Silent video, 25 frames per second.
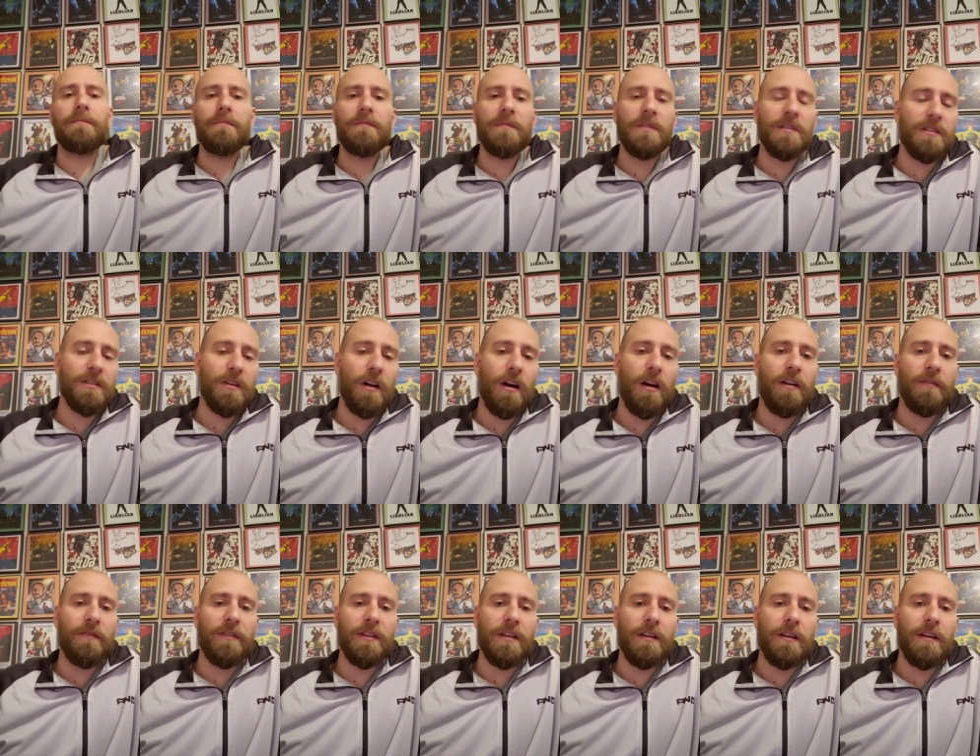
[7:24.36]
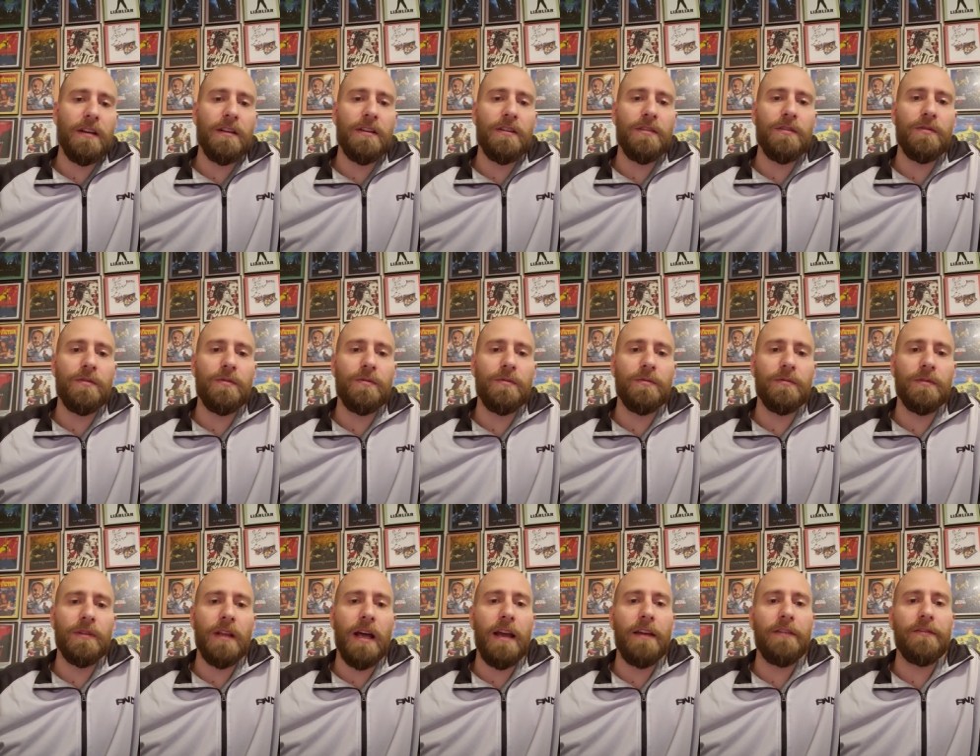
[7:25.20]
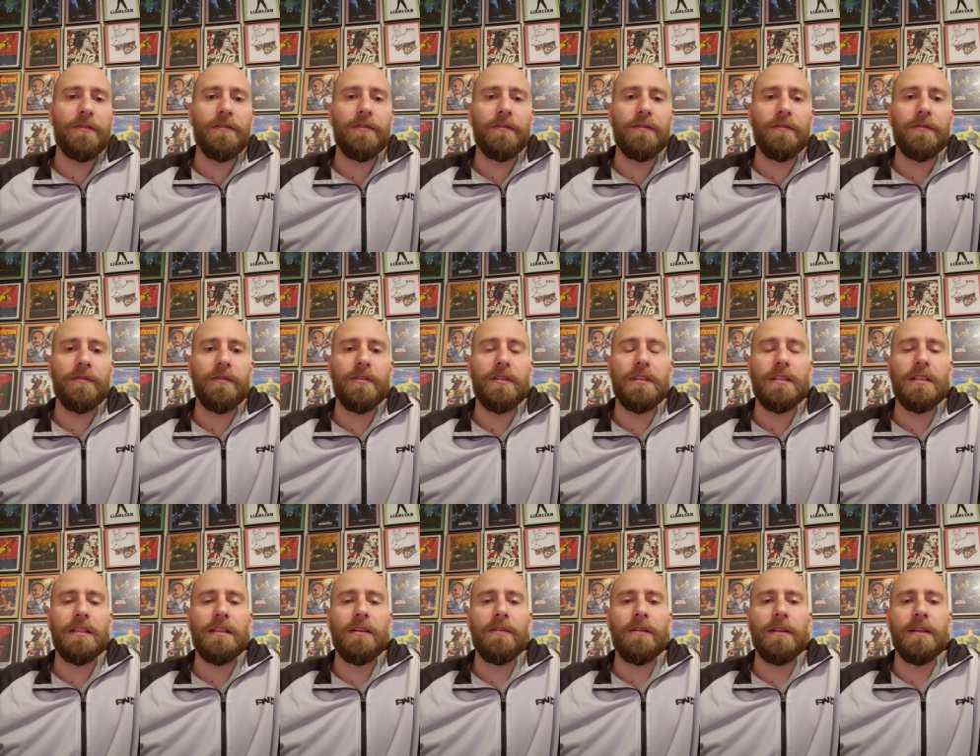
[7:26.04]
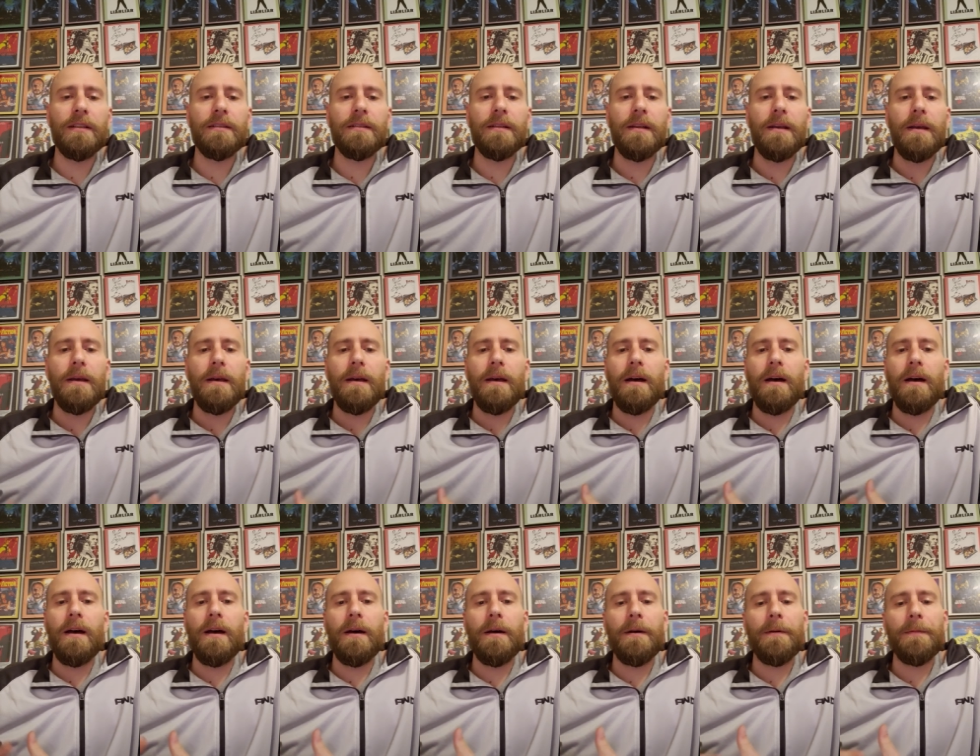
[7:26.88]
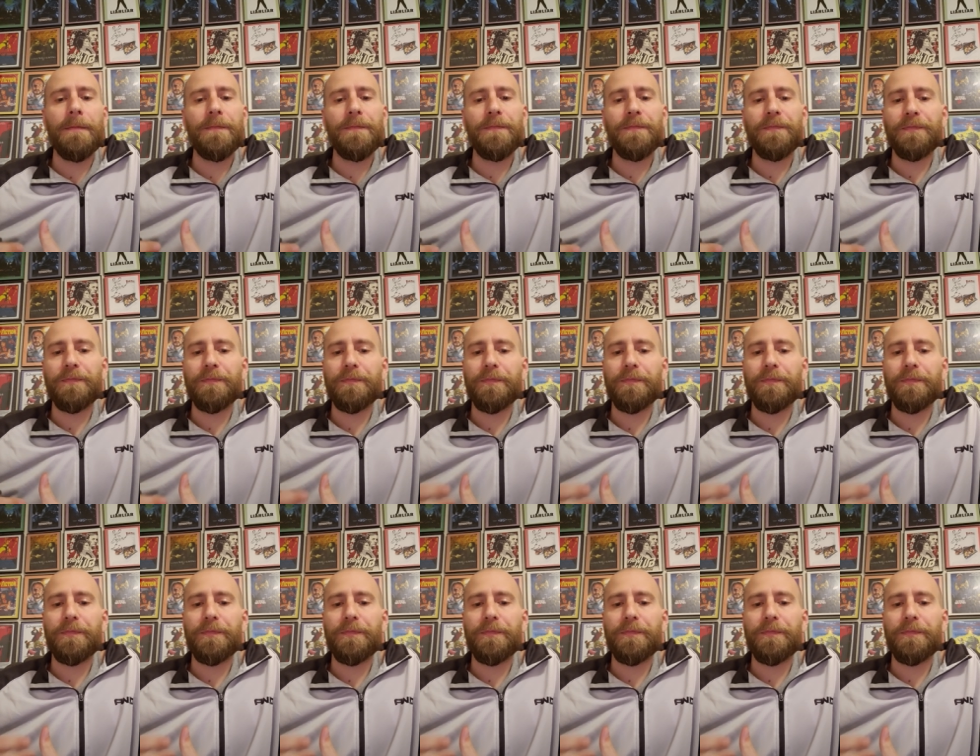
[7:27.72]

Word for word: the start of a, a, new life for the series um,